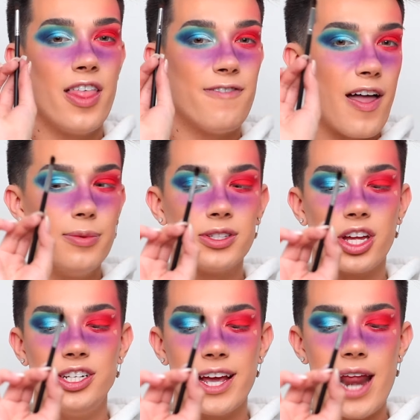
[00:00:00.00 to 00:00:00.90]
And then finally, I'm just
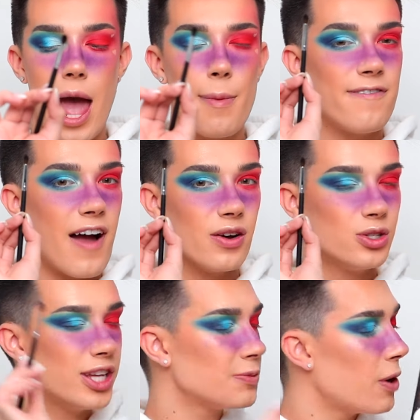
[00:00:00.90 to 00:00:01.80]
gonna take an M five oh
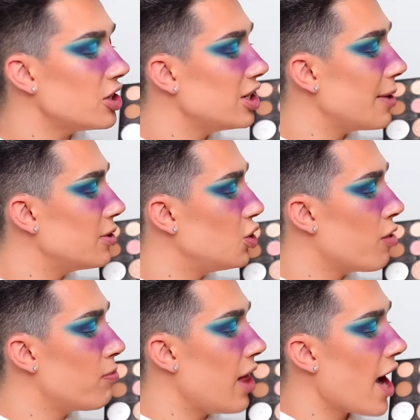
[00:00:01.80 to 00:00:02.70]
six brush and dip
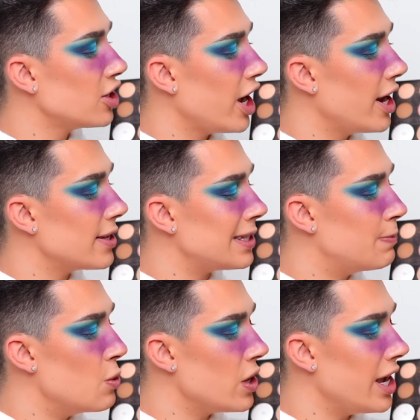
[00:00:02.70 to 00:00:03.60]
into the black shade
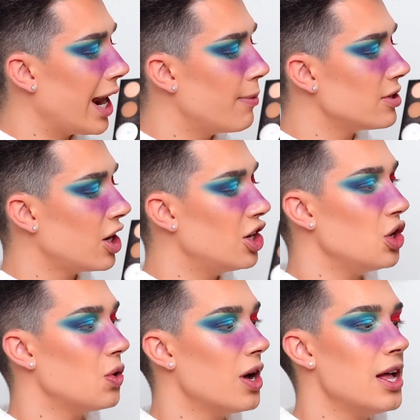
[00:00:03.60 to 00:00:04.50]
Spooky, and I'm just gonna
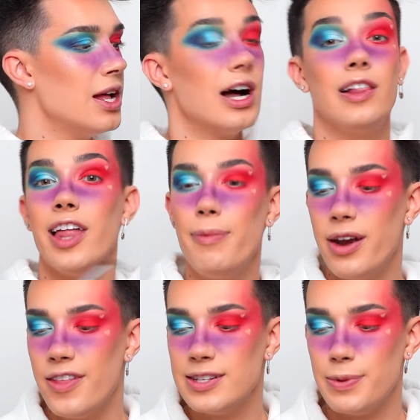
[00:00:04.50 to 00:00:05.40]
do a little
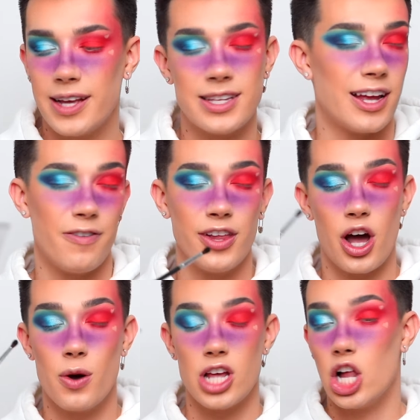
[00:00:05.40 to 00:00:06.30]
bit of this because it definitely
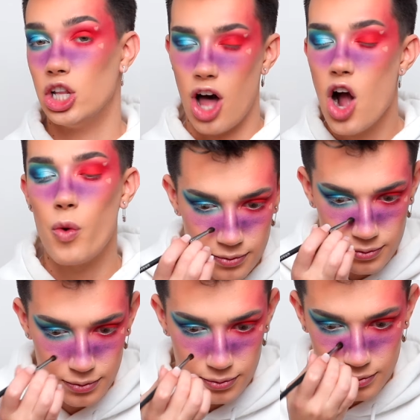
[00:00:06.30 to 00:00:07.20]
goes a long
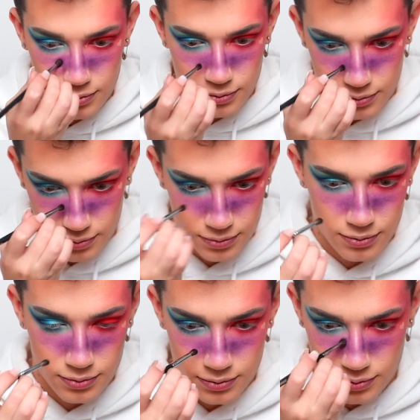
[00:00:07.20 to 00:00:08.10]
way. This is so
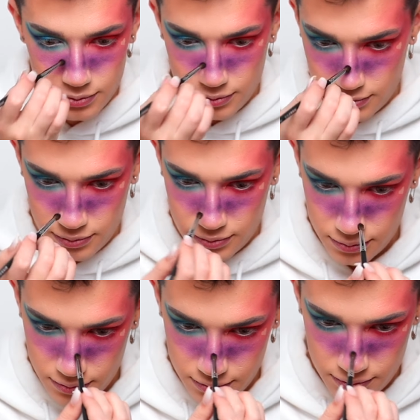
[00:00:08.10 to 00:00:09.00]
pigmented, and
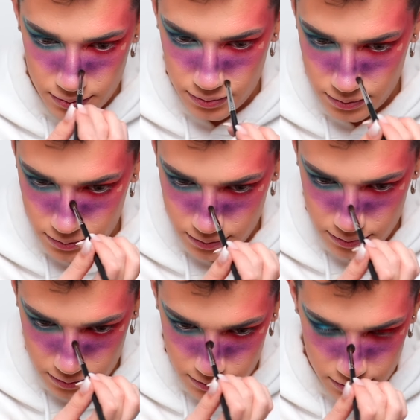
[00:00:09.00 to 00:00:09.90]
I'm just gonna add on a
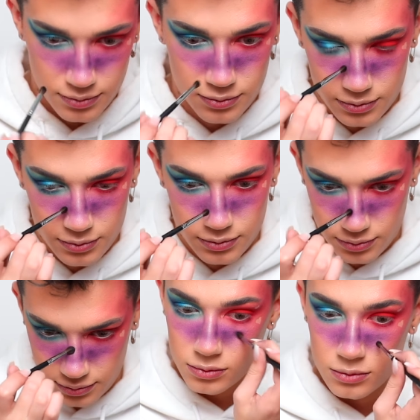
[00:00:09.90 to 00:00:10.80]
few more little
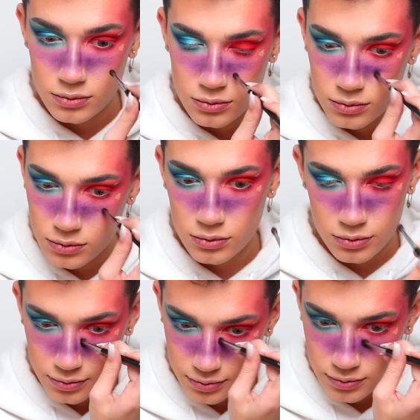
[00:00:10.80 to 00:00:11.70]
sister splotches
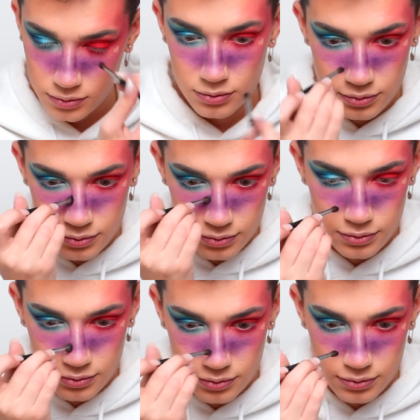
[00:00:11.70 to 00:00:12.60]
here and there
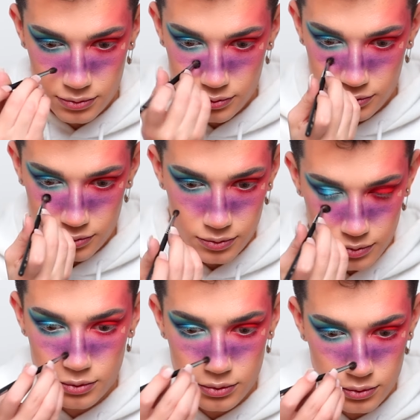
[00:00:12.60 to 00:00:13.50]
for some final bits of
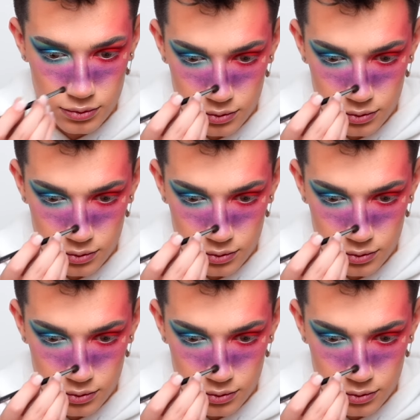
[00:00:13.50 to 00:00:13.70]
Galaxy